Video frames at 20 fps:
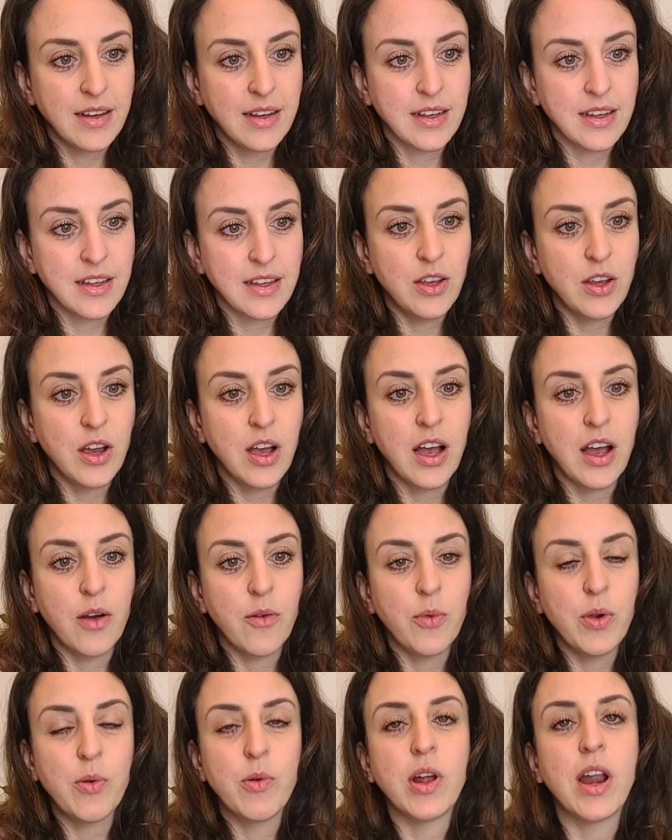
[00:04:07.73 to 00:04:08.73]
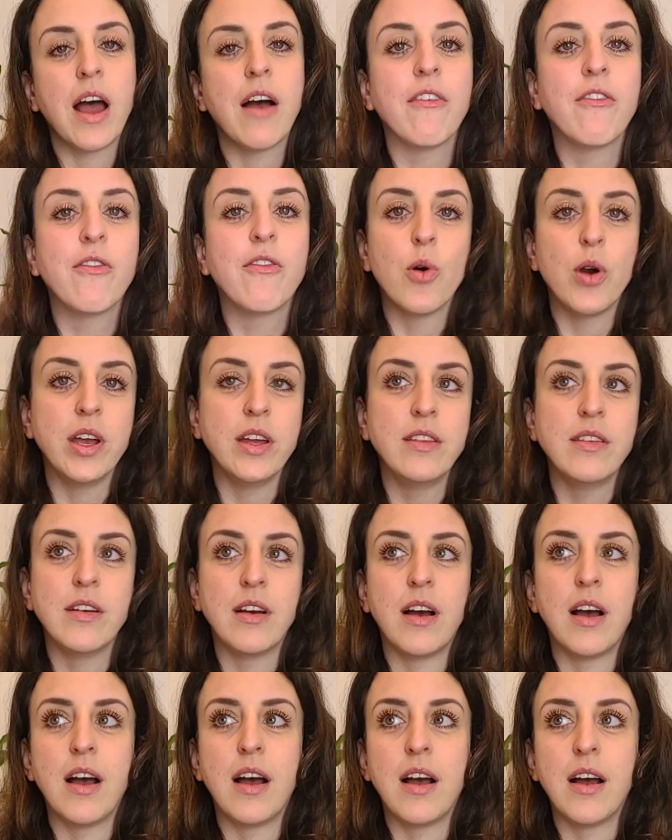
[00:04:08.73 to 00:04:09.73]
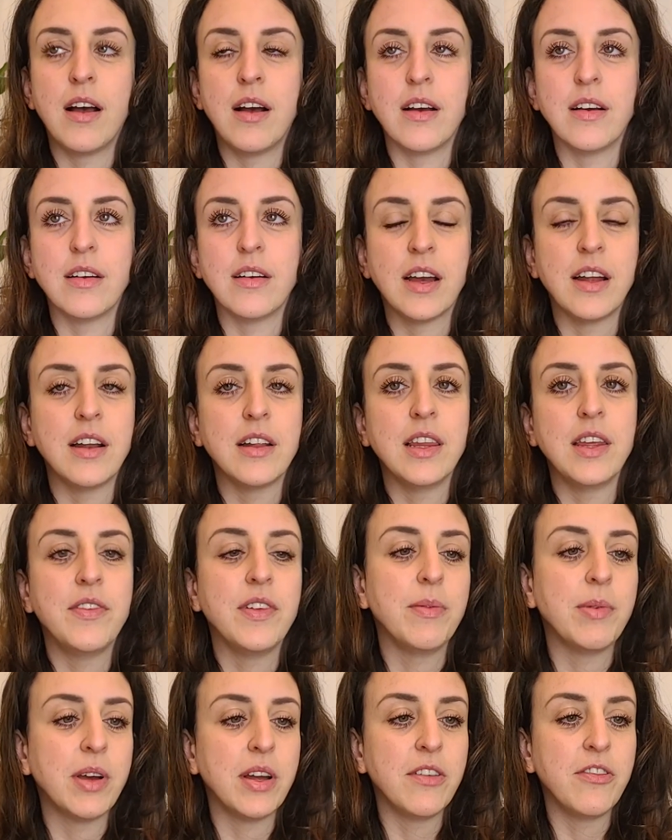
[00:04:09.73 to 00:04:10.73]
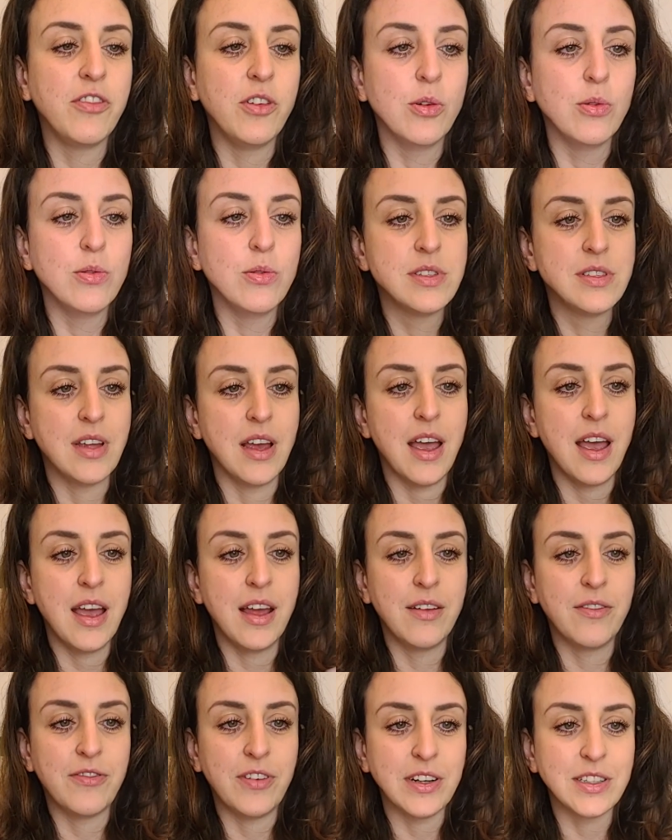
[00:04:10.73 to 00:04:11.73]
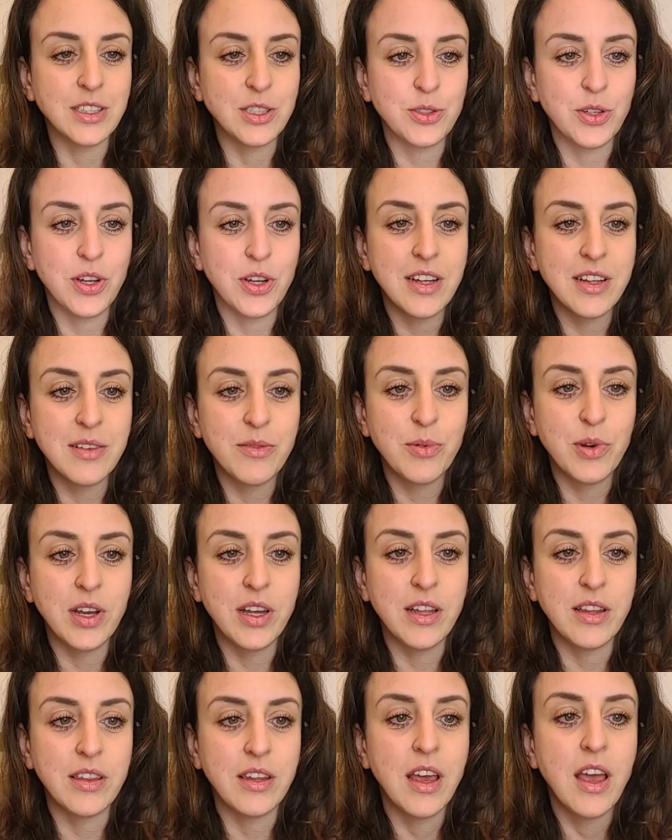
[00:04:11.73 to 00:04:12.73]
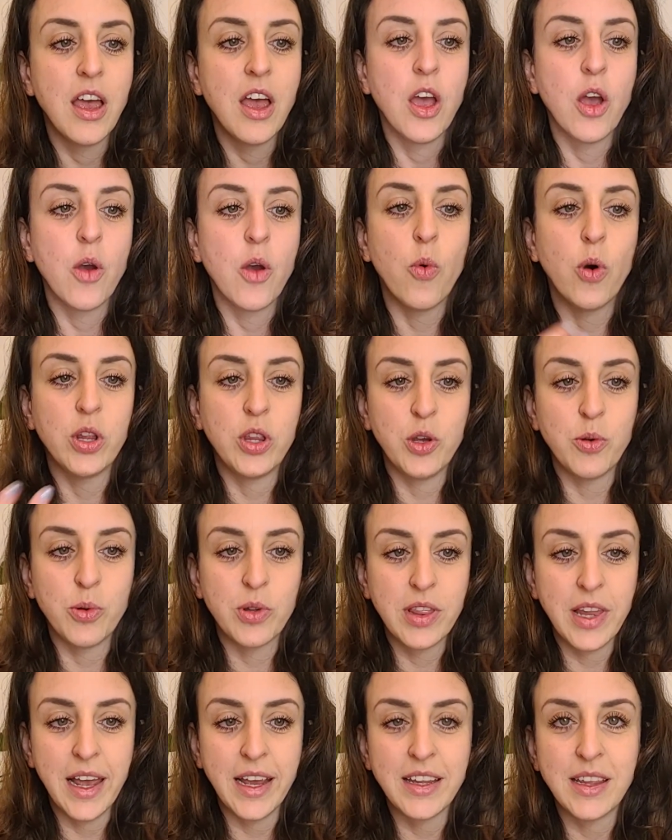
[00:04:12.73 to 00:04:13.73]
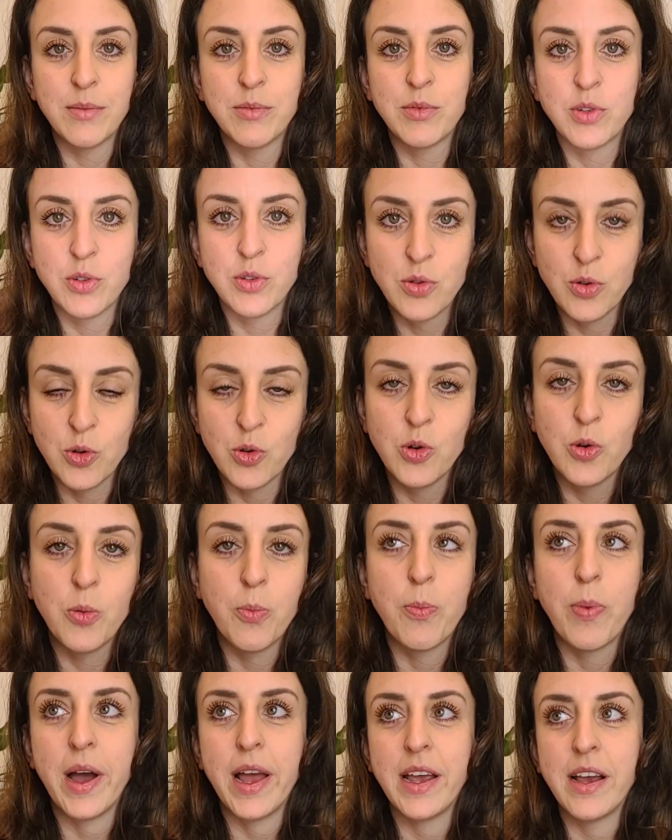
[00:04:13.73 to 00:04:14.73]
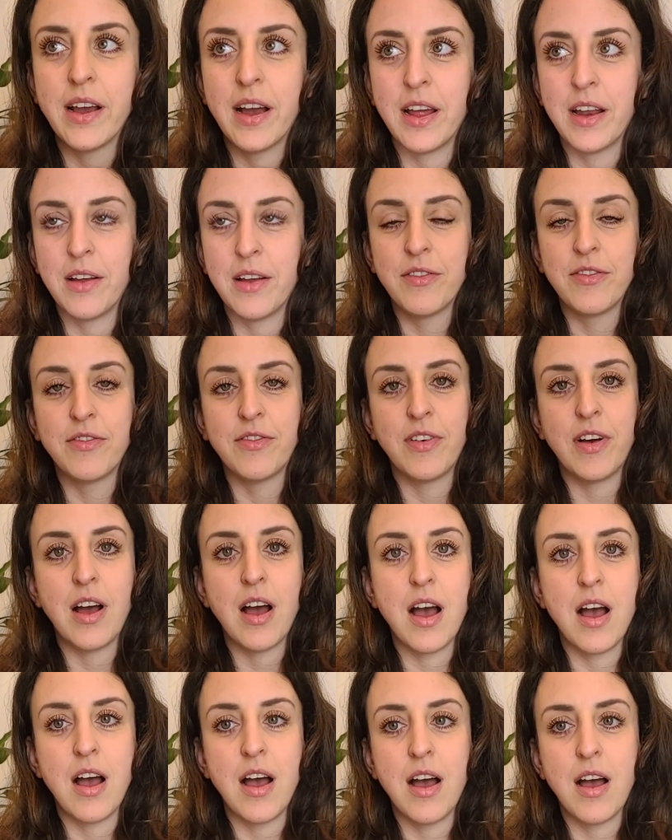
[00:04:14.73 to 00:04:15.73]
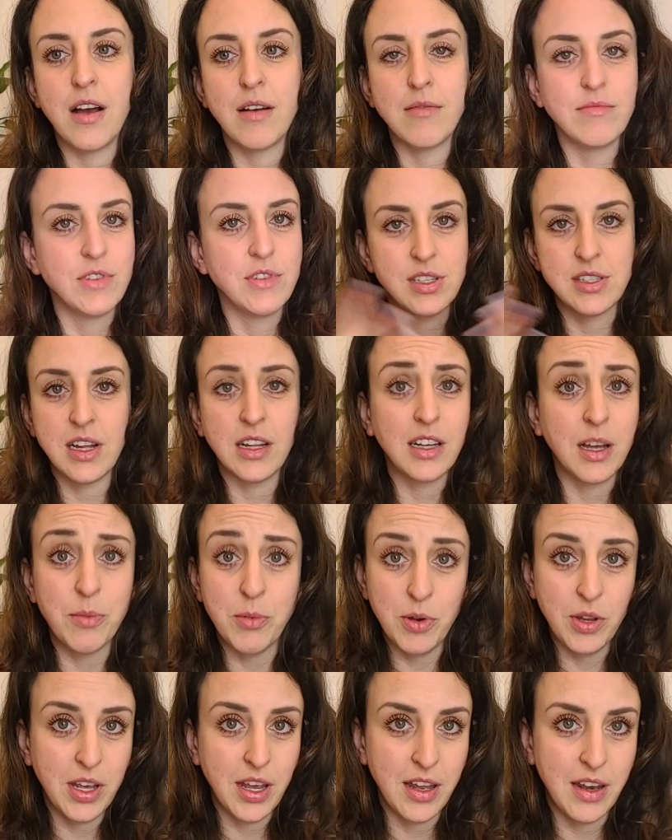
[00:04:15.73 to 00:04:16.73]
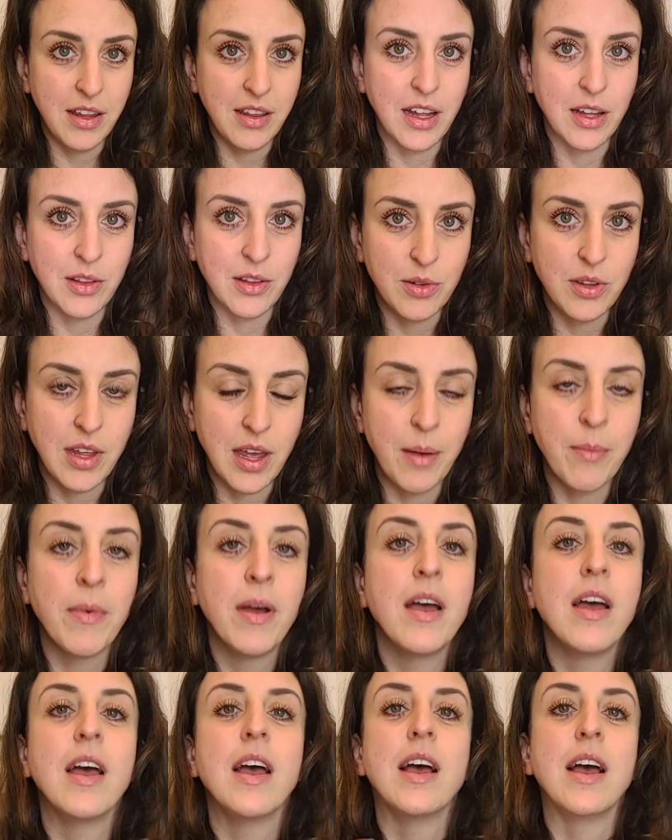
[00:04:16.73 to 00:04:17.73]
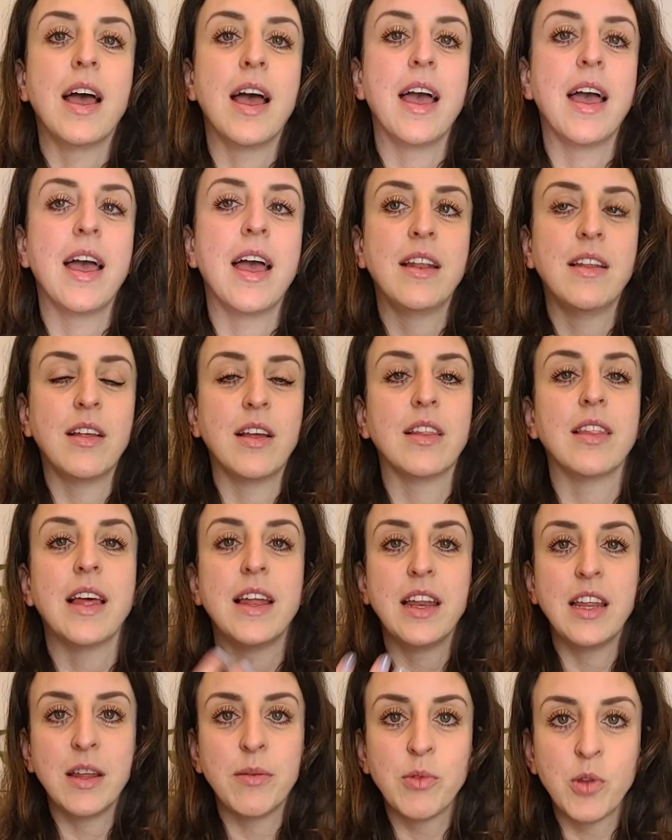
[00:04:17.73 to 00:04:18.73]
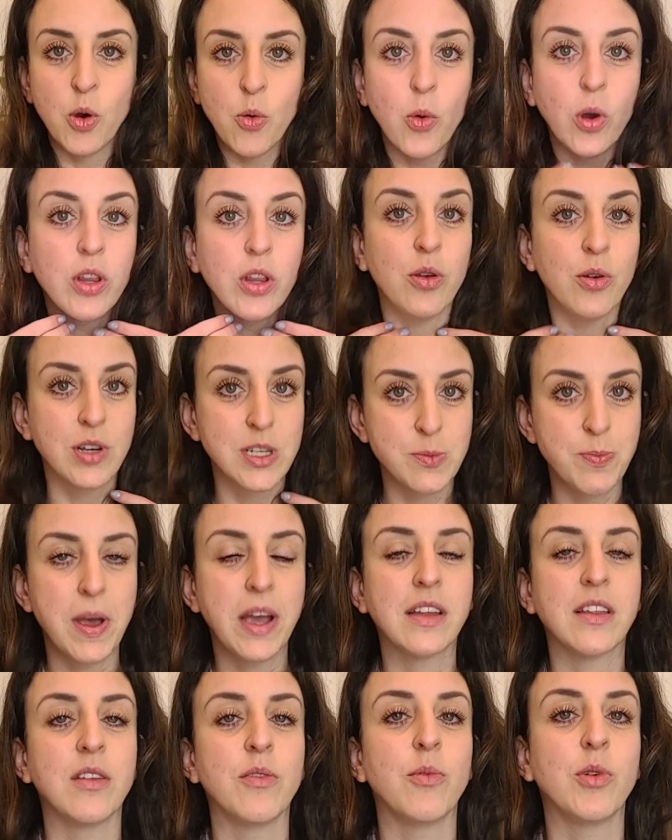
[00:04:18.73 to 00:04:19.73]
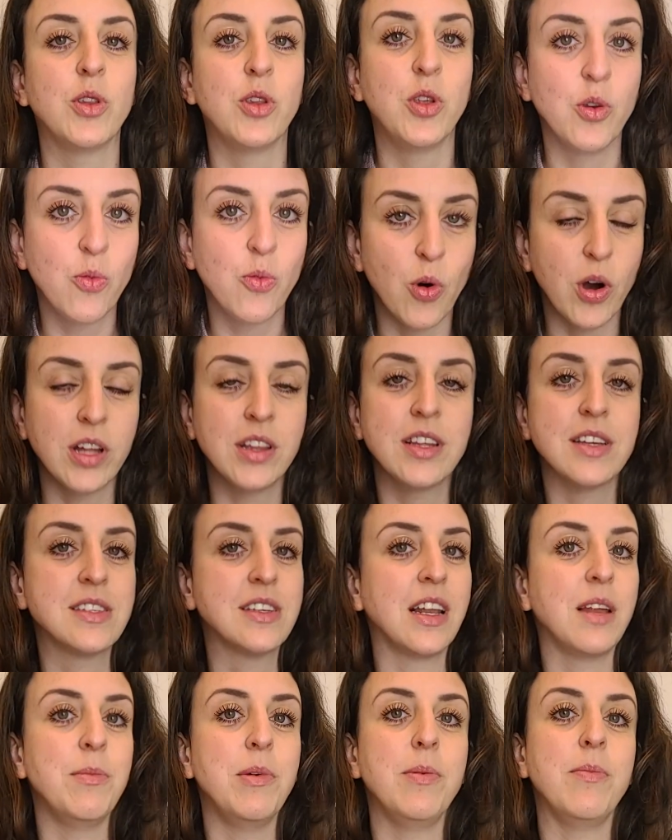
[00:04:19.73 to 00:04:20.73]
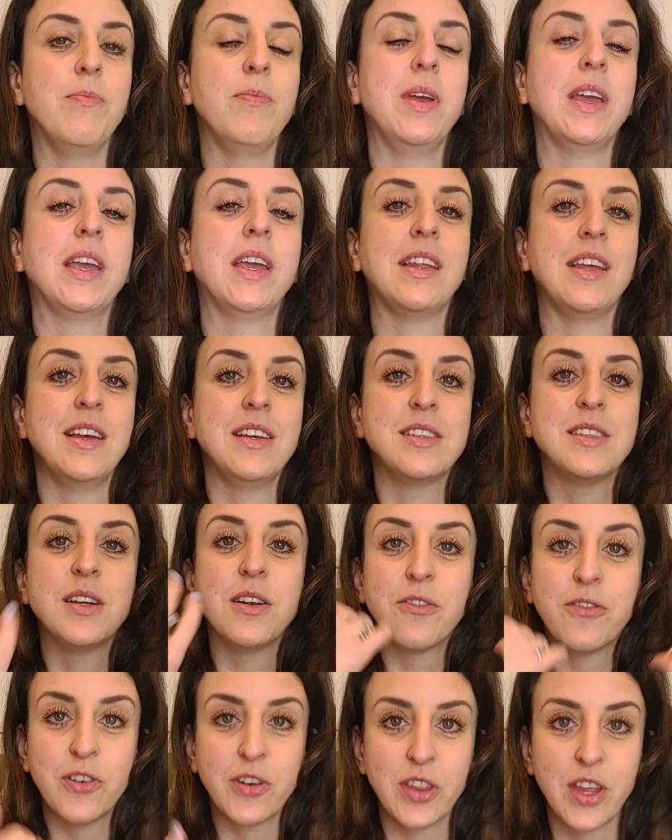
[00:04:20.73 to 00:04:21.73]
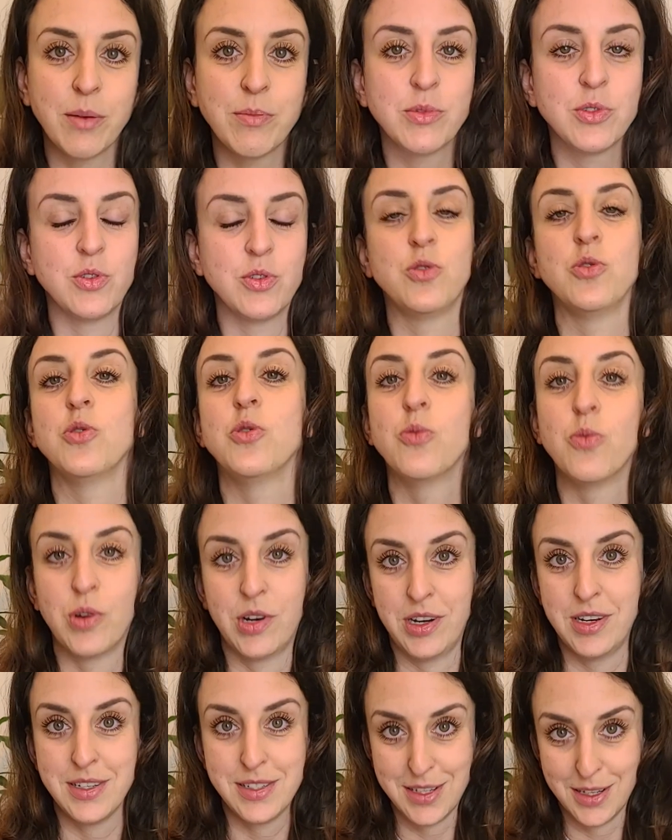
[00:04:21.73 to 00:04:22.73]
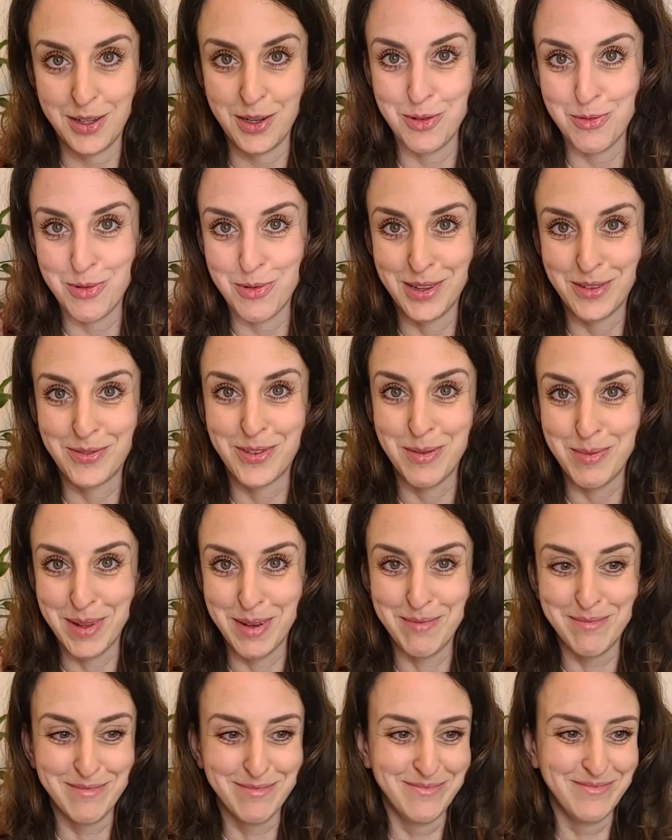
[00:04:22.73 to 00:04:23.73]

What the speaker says: We want to avoid kind of leaving them confused and frustrated with what you would like them to do by kind of just not communicating that to them. And letting them know what you expect and what you want is going to make it easier for them to do what it is that you want from them.